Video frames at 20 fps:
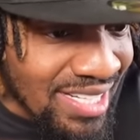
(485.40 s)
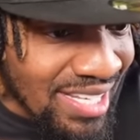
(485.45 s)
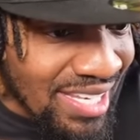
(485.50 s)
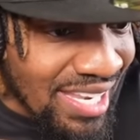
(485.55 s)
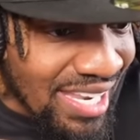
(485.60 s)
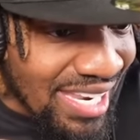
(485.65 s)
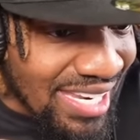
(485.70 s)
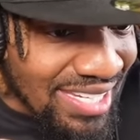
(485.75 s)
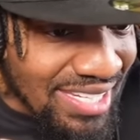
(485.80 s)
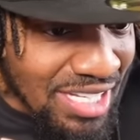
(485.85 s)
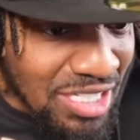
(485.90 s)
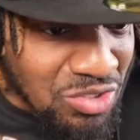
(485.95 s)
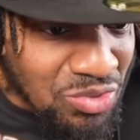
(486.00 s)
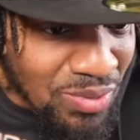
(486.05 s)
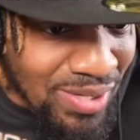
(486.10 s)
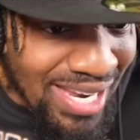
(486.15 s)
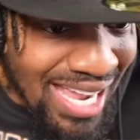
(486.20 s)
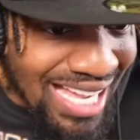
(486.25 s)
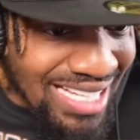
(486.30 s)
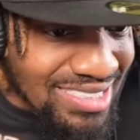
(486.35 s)
And this one
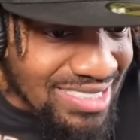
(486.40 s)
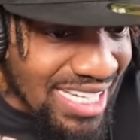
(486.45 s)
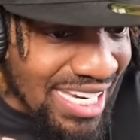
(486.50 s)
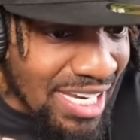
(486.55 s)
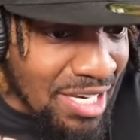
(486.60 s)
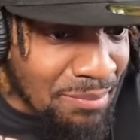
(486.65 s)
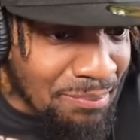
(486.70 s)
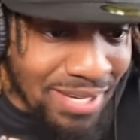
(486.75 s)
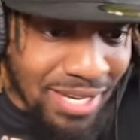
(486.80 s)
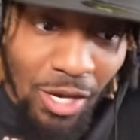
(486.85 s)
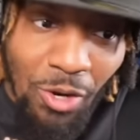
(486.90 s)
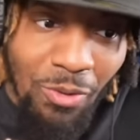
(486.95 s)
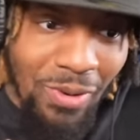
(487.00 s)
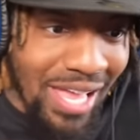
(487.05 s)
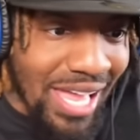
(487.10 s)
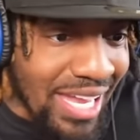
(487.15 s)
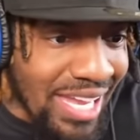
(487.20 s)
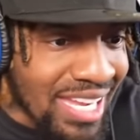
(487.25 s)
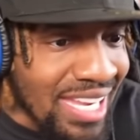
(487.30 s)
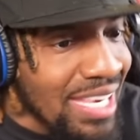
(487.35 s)
got JME.
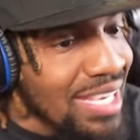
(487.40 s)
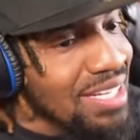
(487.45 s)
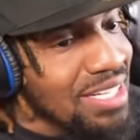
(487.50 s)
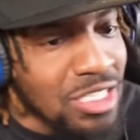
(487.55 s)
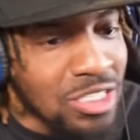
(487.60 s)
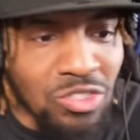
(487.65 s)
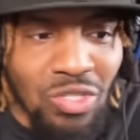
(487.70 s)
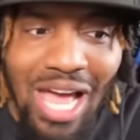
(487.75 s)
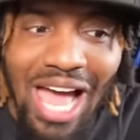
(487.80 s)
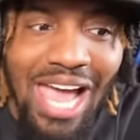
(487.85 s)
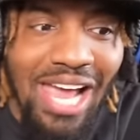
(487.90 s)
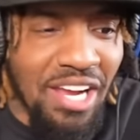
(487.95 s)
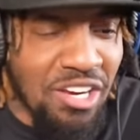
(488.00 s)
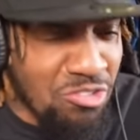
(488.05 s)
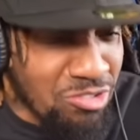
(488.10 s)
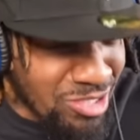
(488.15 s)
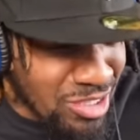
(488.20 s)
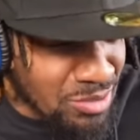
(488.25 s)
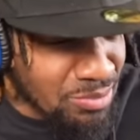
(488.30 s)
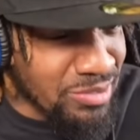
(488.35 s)
Okay. This one, hey,
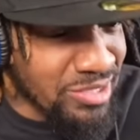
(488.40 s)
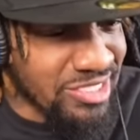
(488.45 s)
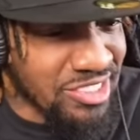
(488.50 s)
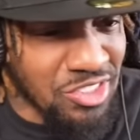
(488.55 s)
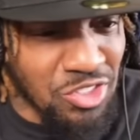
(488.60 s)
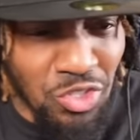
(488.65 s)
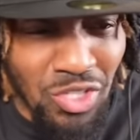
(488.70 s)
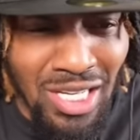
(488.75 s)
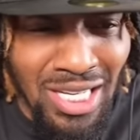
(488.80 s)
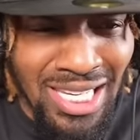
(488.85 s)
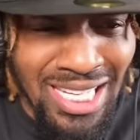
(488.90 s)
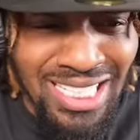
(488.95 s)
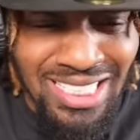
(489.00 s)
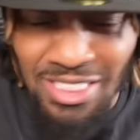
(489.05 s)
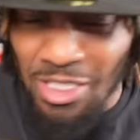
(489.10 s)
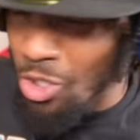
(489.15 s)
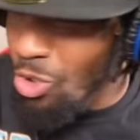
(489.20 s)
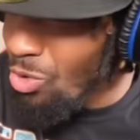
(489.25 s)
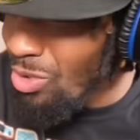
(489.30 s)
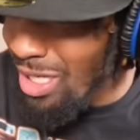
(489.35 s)
Christmas drillings?
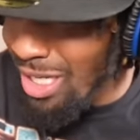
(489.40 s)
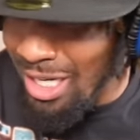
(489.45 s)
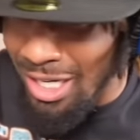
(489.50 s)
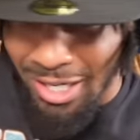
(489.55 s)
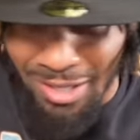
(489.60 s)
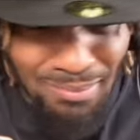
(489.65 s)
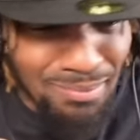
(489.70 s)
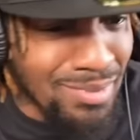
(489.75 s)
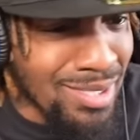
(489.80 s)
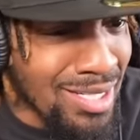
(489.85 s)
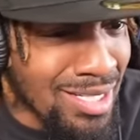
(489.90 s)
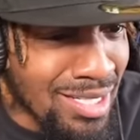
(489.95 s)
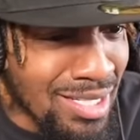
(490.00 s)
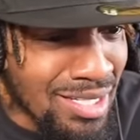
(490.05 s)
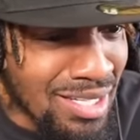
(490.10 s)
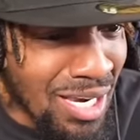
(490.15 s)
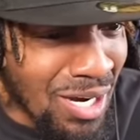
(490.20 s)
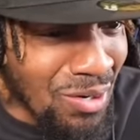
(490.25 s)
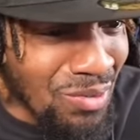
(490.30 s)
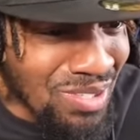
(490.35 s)
Hold up.
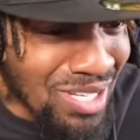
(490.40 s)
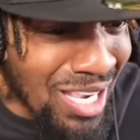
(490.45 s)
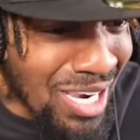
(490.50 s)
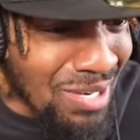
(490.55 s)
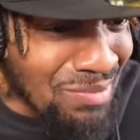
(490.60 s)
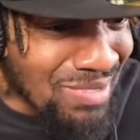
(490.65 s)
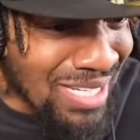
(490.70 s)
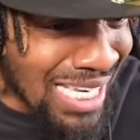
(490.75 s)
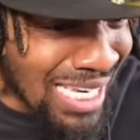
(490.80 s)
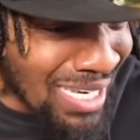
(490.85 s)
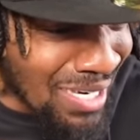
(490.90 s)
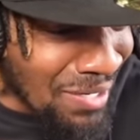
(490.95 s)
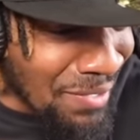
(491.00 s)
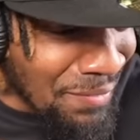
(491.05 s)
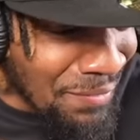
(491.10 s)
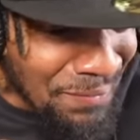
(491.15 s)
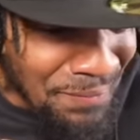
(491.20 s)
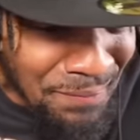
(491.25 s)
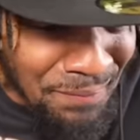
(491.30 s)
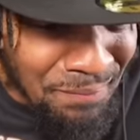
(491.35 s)
Hold up now.
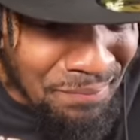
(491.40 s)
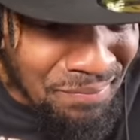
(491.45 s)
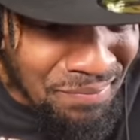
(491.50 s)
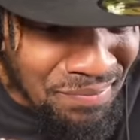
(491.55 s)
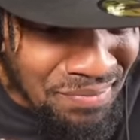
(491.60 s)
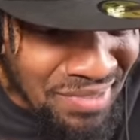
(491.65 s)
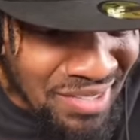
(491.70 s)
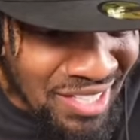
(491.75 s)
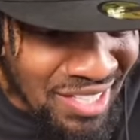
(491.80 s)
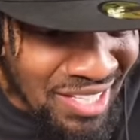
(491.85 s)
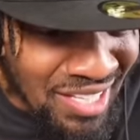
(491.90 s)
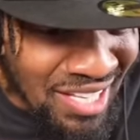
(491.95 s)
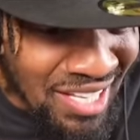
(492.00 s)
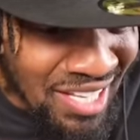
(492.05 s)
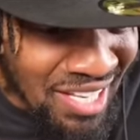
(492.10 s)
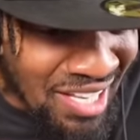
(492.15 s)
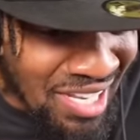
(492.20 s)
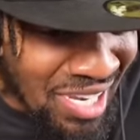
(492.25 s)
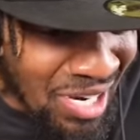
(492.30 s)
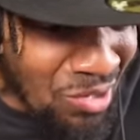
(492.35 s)

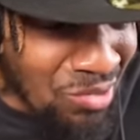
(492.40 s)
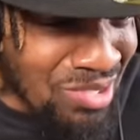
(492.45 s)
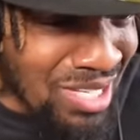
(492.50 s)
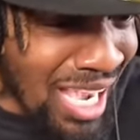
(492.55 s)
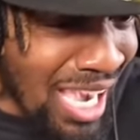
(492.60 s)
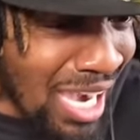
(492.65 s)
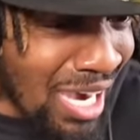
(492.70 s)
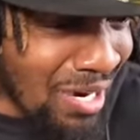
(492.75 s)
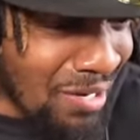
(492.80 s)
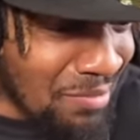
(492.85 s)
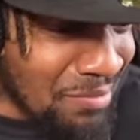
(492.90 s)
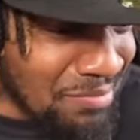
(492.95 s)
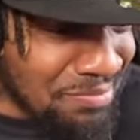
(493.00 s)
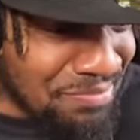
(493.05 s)
Hold up.